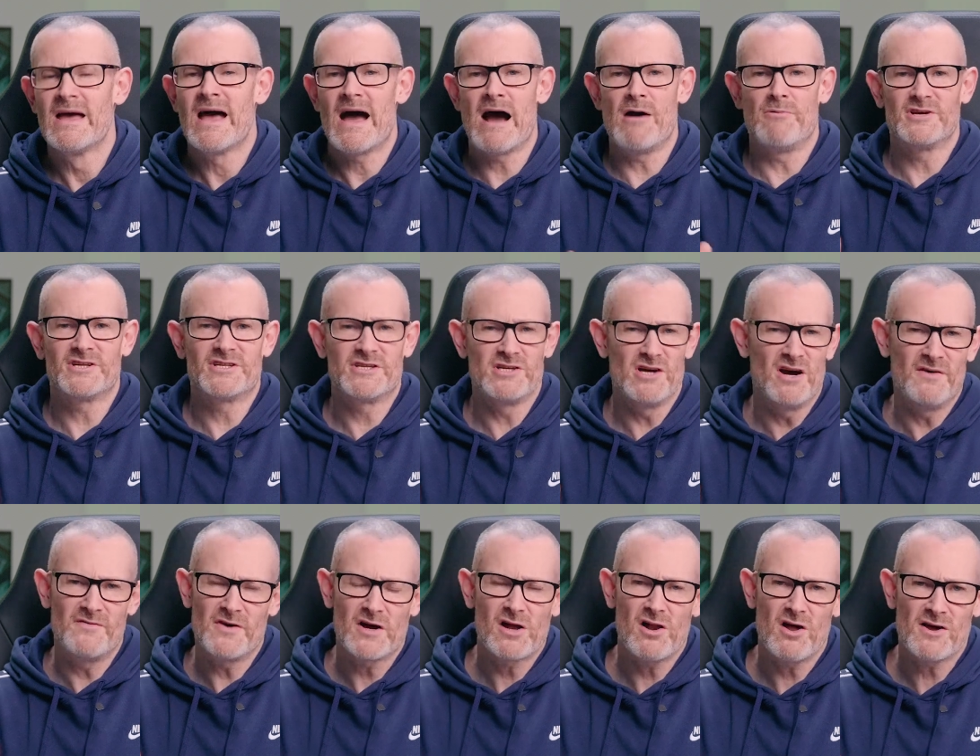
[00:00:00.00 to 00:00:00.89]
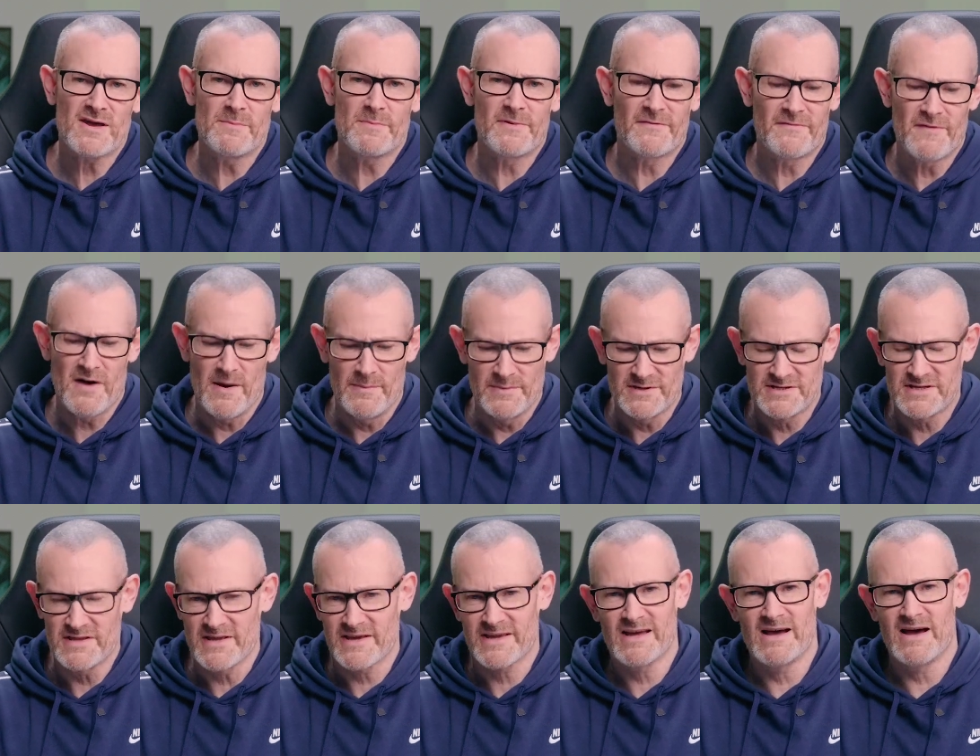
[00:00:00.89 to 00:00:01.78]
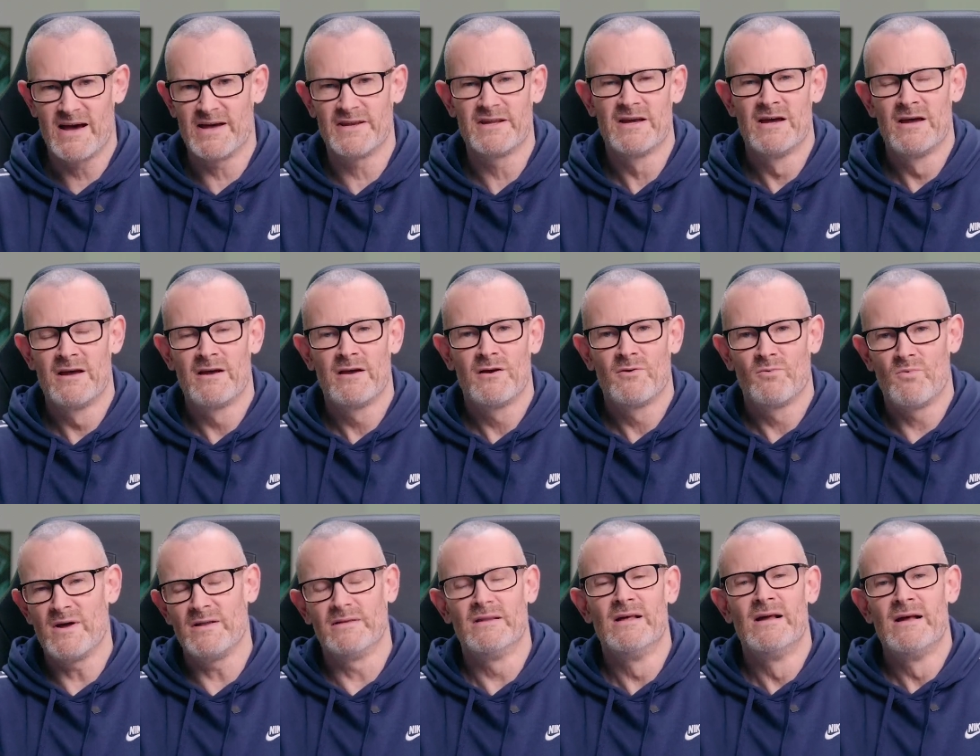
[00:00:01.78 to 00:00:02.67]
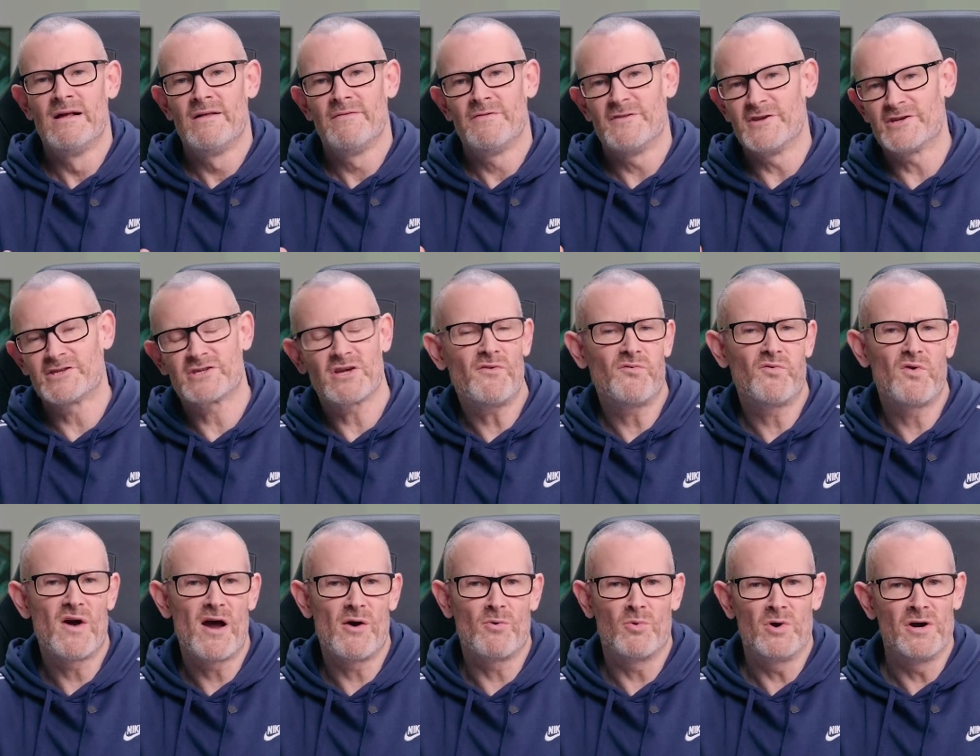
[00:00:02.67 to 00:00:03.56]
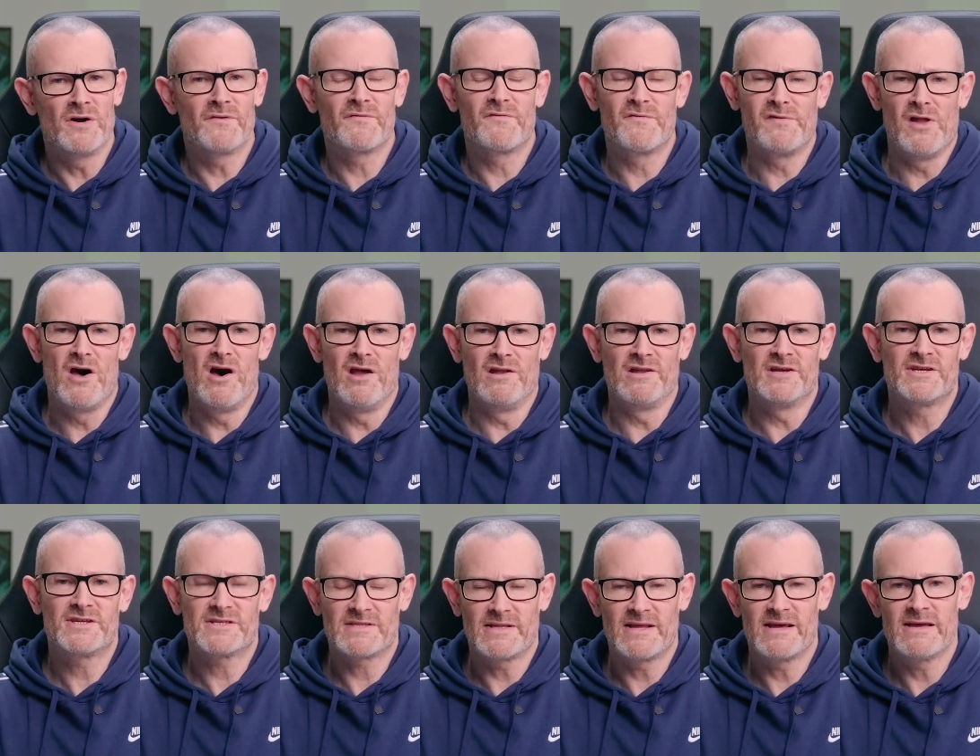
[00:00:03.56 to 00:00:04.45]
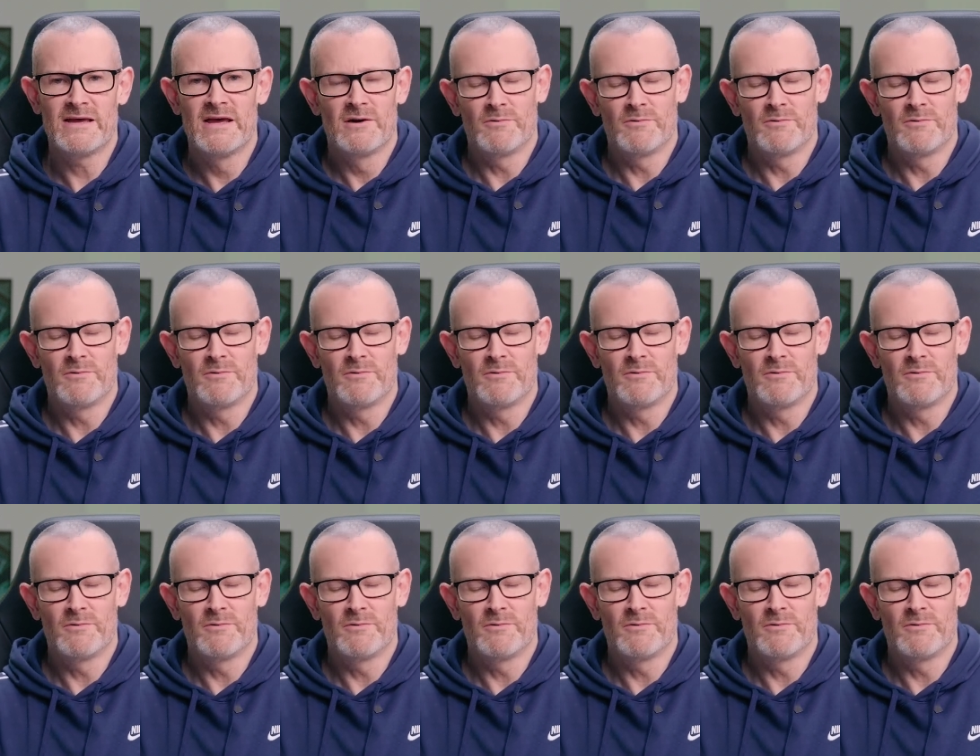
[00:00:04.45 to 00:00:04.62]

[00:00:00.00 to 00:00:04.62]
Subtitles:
How was the overclocking performance of the card? Well, the software worked flawlessly,